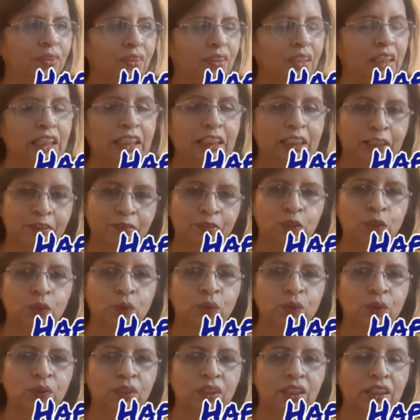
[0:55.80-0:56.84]
it gives
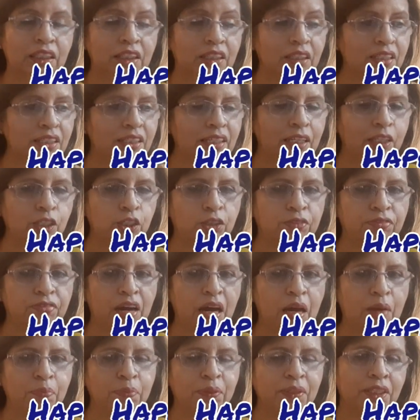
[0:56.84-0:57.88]
you a little sense of
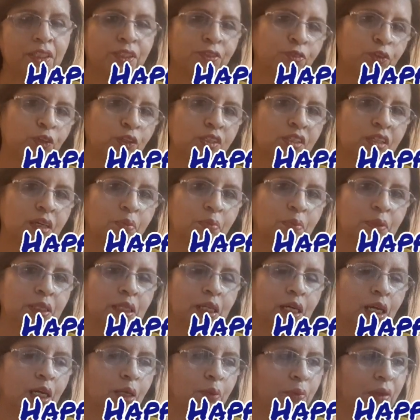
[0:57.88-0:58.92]
happiness for some
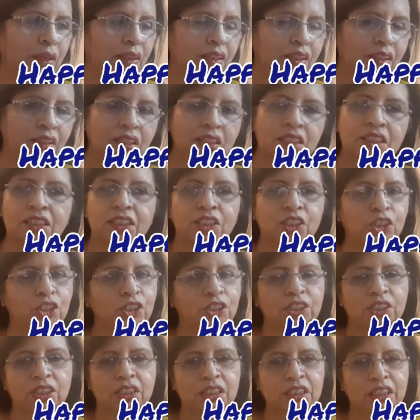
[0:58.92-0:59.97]
time, and then it
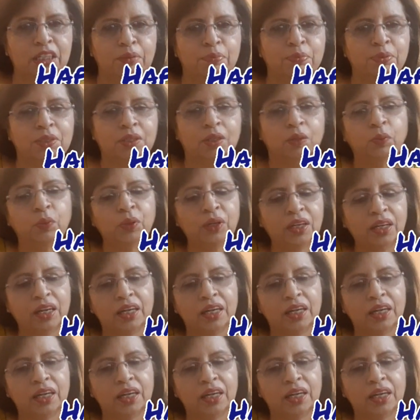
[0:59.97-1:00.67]
just slips away.